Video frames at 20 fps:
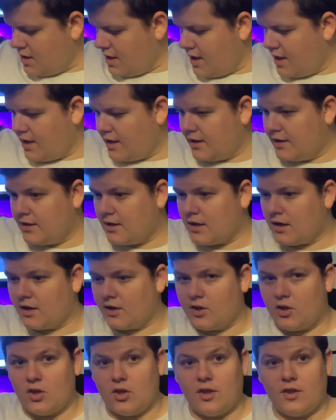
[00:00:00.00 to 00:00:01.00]
And
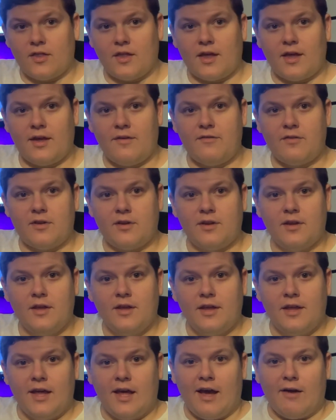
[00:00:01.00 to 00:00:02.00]
they even
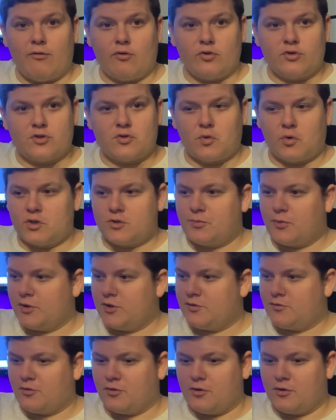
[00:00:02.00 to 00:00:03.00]
have a little storage
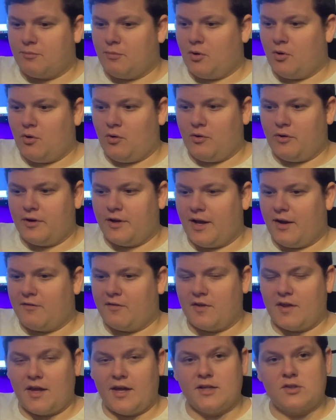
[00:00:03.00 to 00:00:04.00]
place for the bolt and
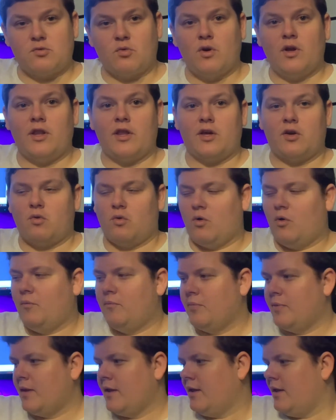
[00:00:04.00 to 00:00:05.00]
everything. It's really cool.
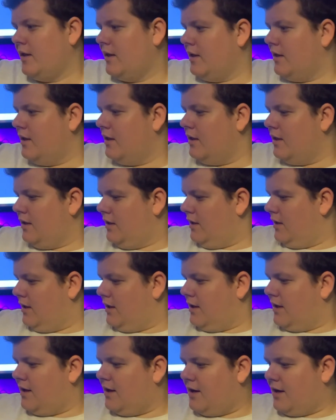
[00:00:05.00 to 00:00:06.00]

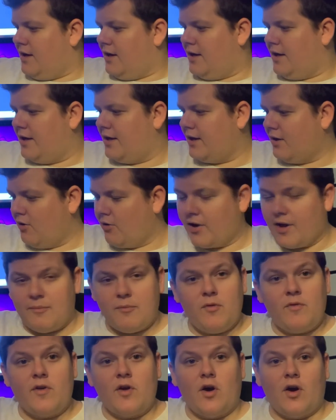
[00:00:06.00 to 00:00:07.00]
Okay,
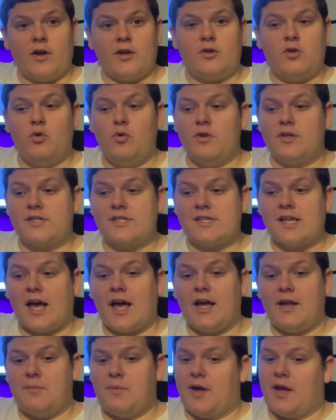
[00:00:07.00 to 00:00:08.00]
moving on to the
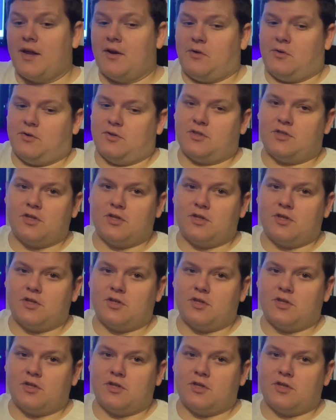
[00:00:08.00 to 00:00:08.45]
side panels.